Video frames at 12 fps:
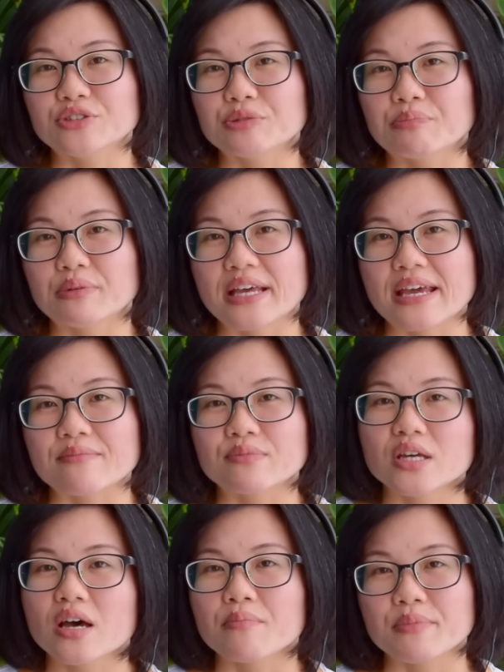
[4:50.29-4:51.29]
to blame
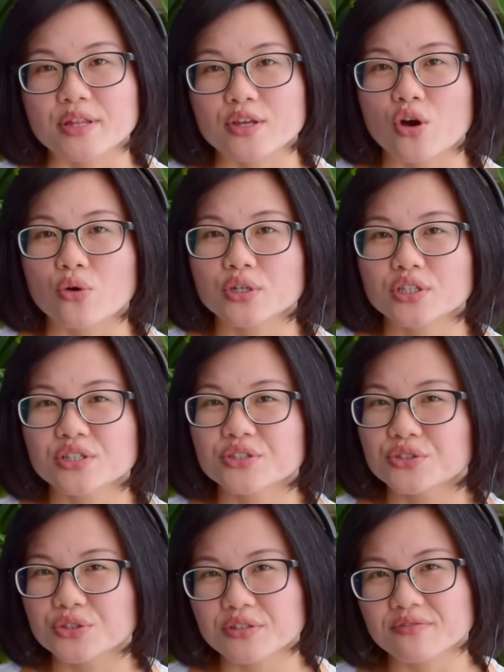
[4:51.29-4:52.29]
the mediocre
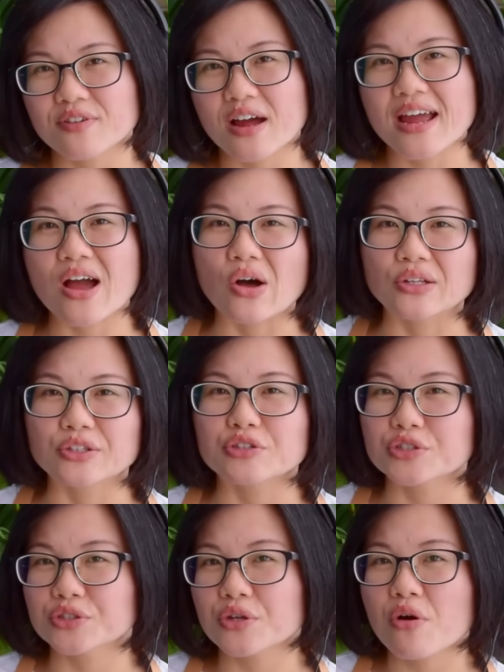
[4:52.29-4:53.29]
stir fry on their
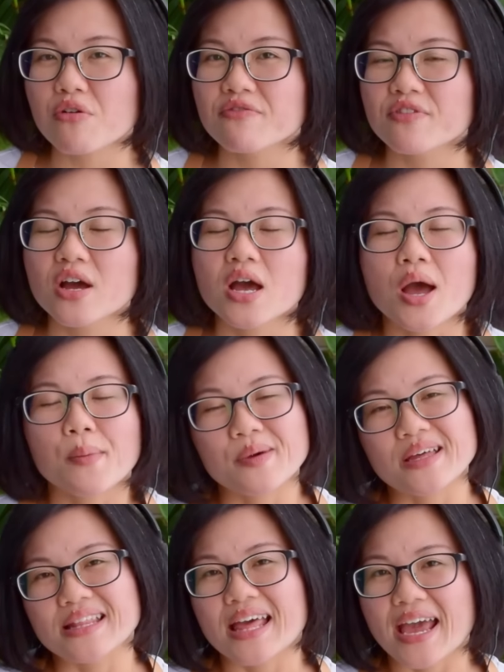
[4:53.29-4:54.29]
stove,
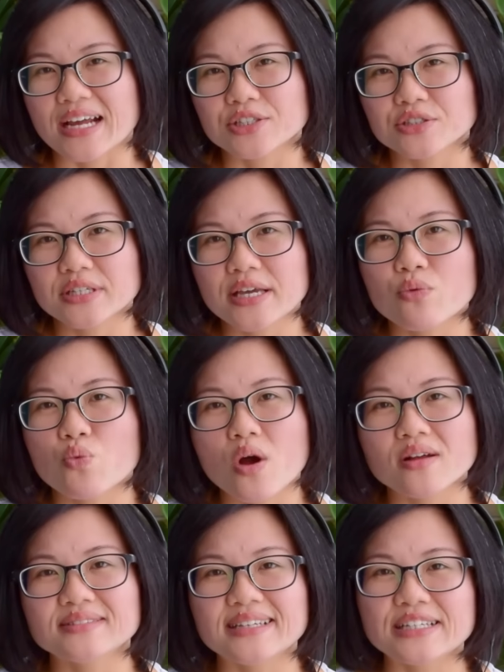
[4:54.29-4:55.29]
but actually
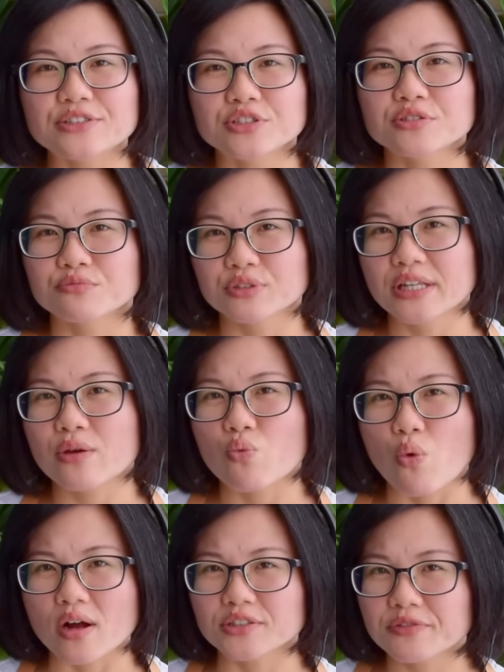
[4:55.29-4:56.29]
what they should really
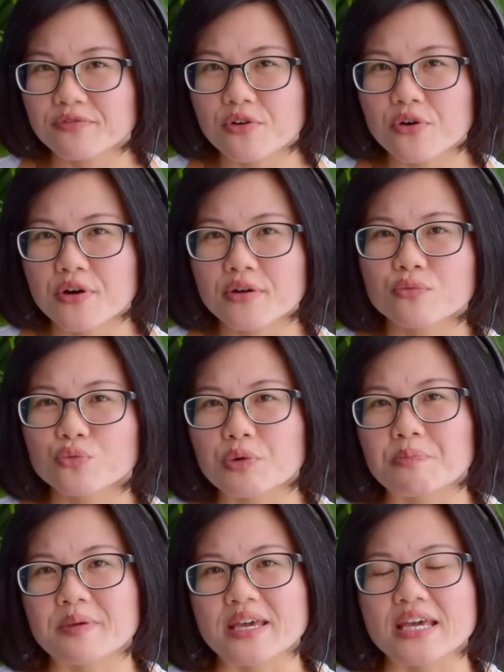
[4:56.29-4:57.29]
watch for
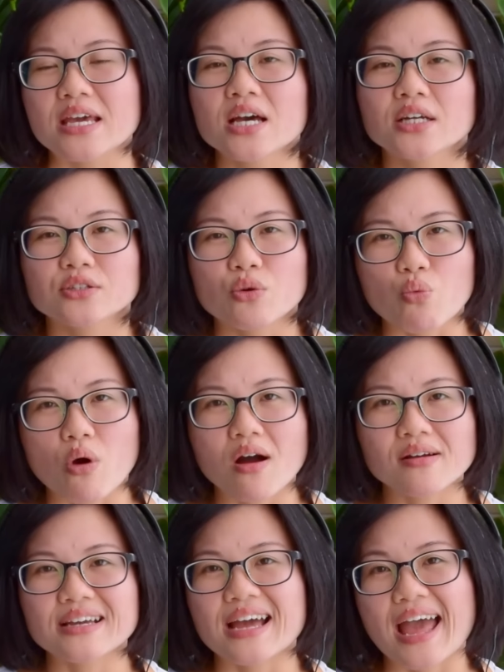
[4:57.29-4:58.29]
would be the
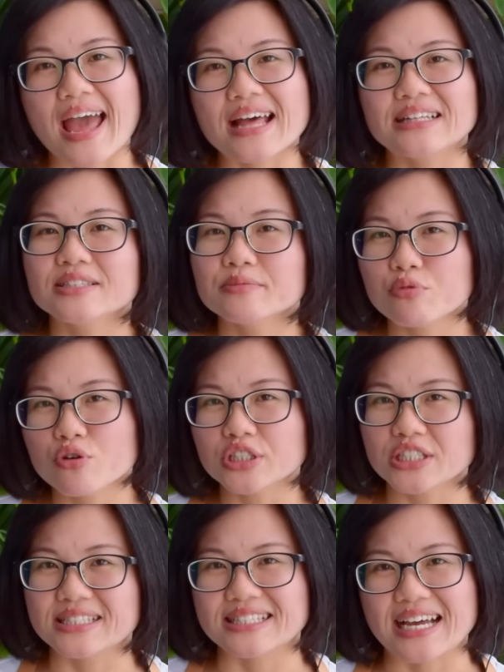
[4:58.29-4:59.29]
wok and the
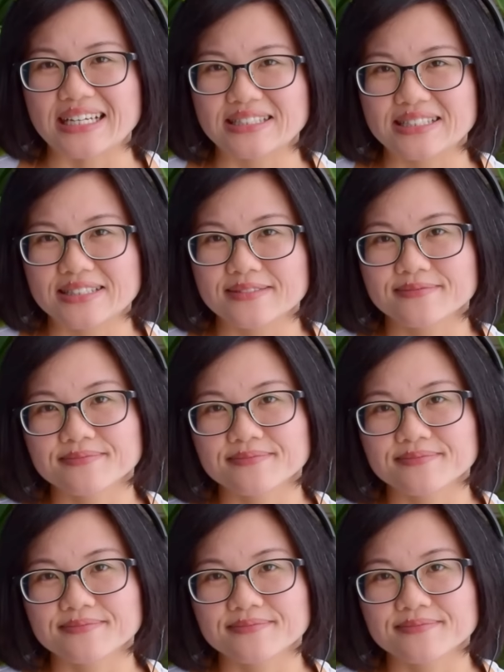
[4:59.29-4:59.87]
portion size.